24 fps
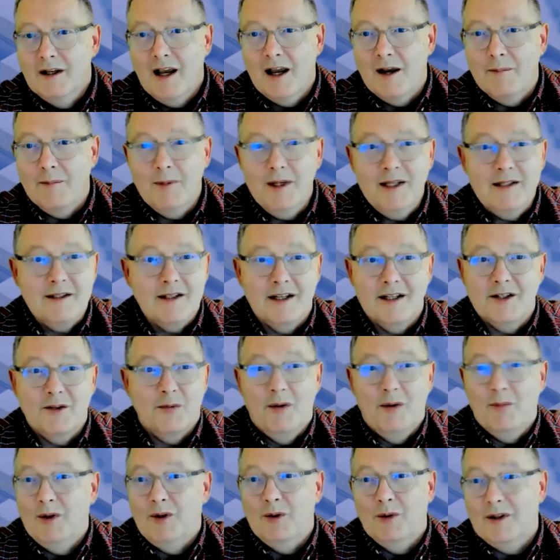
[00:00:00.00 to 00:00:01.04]
in meetings
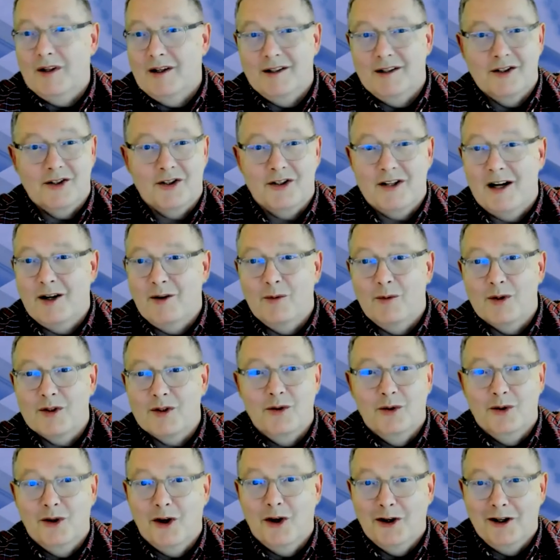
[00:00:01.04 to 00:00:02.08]
where we don't understand what's
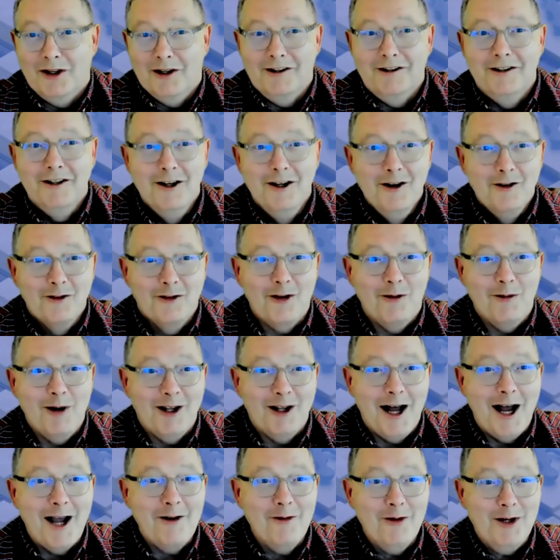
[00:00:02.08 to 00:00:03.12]
going on from a
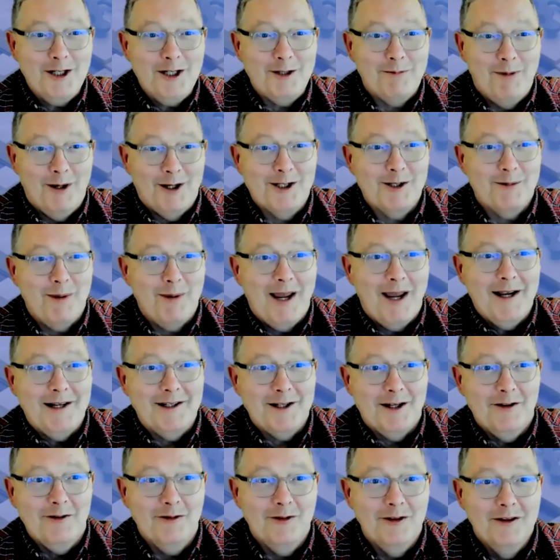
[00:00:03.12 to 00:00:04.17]
language
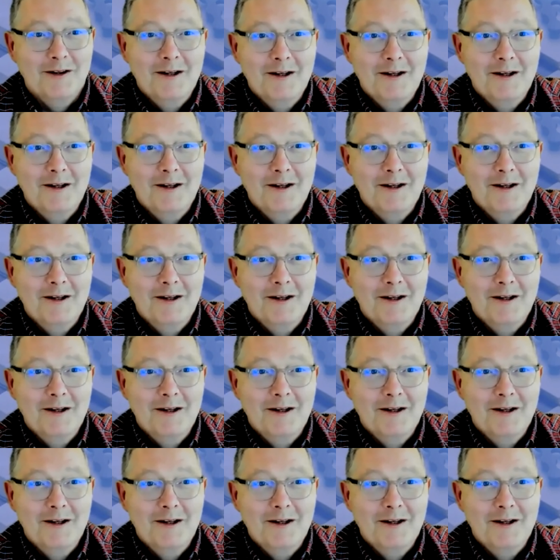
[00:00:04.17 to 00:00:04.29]
perspective.